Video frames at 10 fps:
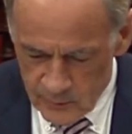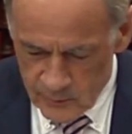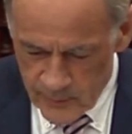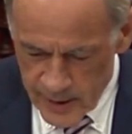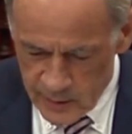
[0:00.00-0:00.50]

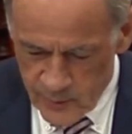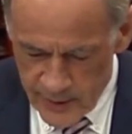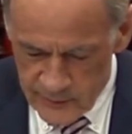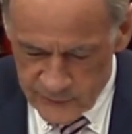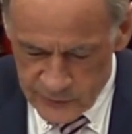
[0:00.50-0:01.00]
made
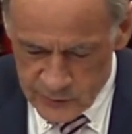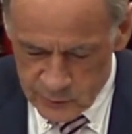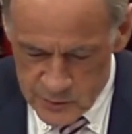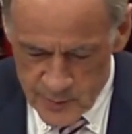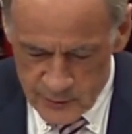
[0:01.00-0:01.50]
by the Fiscal
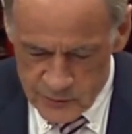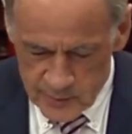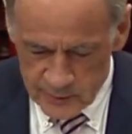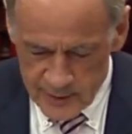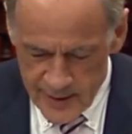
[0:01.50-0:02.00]

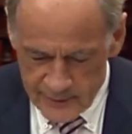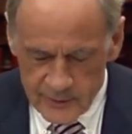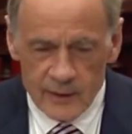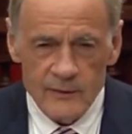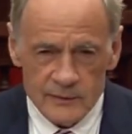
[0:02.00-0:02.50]
Responsibility
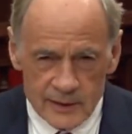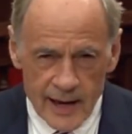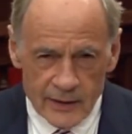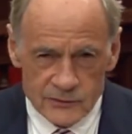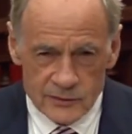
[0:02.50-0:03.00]
Act
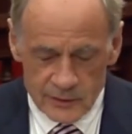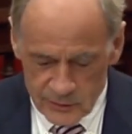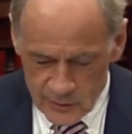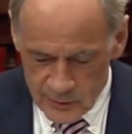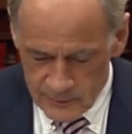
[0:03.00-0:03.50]
last
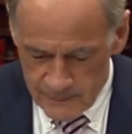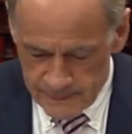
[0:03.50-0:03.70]
year.